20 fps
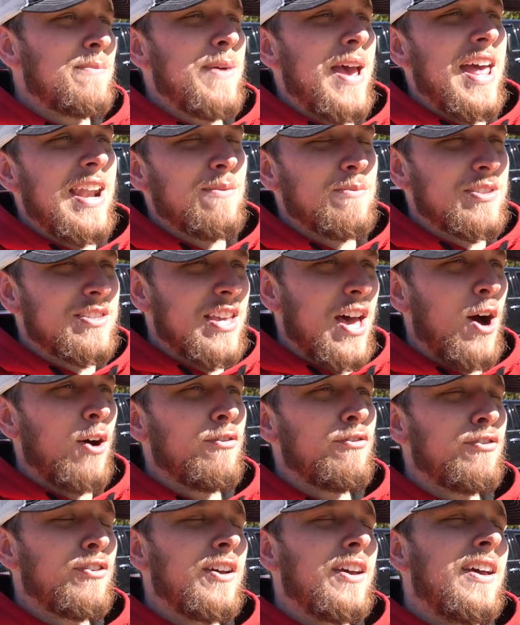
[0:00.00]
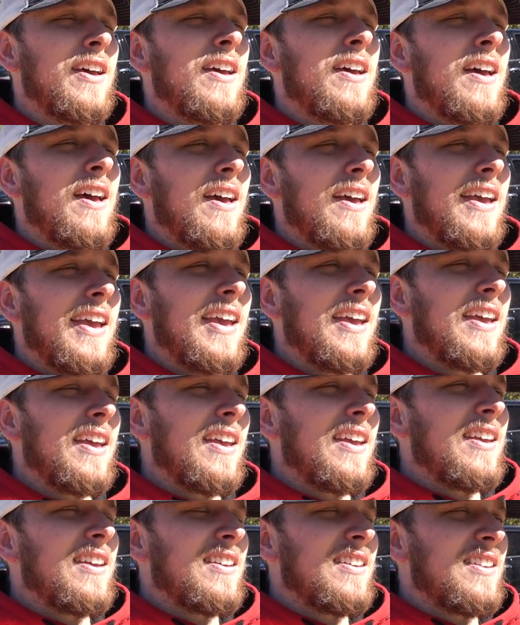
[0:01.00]
man himself. It,
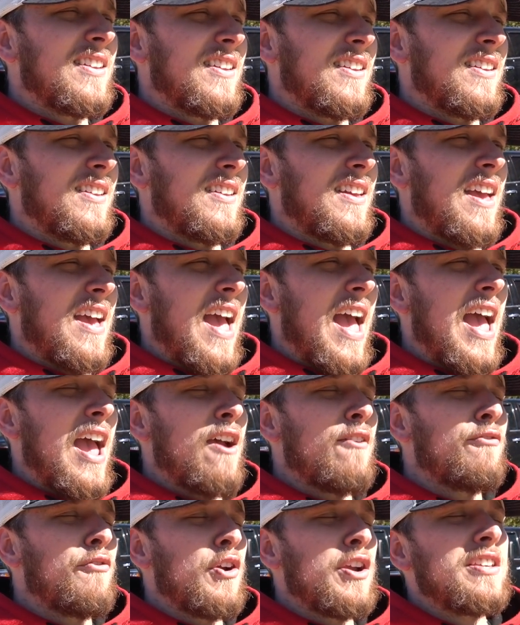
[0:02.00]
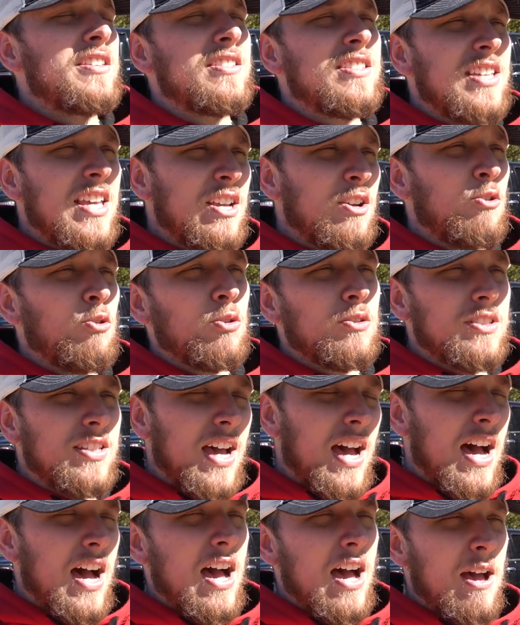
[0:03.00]
every single
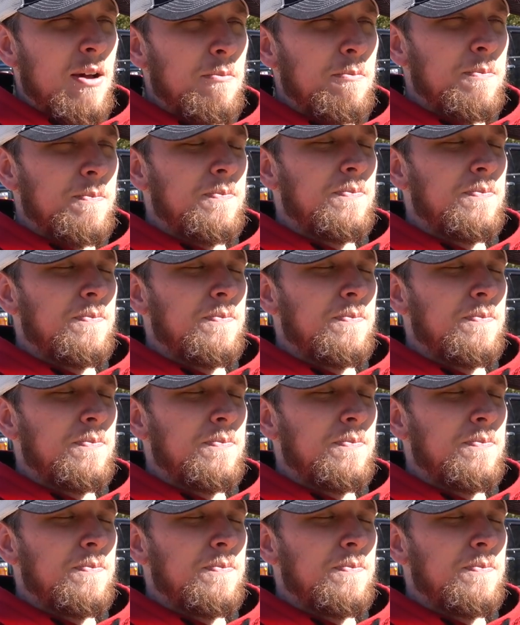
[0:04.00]
time